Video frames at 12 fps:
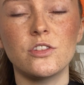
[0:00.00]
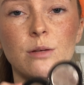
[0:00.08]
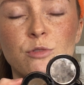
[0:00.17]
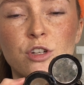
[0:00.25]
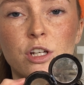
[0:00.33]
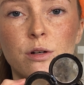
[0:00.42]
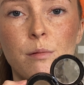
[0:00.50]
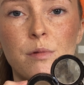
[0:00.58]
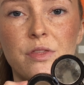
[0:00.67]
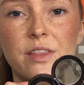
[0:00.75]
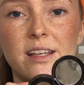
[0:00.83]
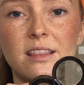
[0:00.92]
So I'm just going to go in
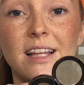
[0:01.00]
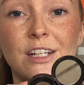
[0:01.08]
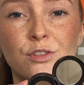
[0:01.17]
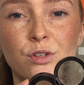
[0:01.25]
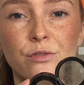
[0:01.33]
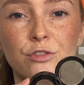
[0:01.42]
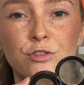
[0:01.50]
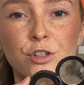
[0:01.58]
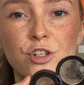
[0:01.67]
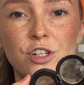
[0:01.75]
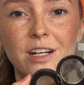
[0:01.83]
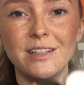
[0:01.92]
with the lighter of the two
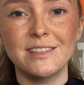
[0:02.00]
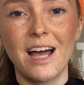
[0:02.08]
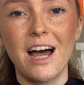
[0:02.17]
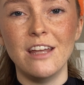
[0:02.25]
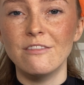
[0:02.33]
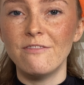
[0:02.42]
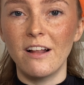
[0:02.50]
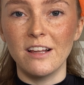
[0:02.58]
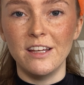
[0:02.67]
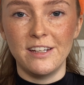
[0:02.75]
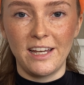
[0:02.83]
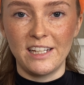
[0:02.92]
shades and fill
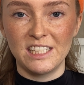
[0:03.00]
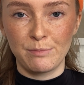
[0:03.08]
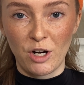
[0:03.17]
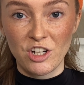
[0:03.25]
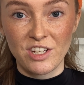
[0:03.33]
in any sparse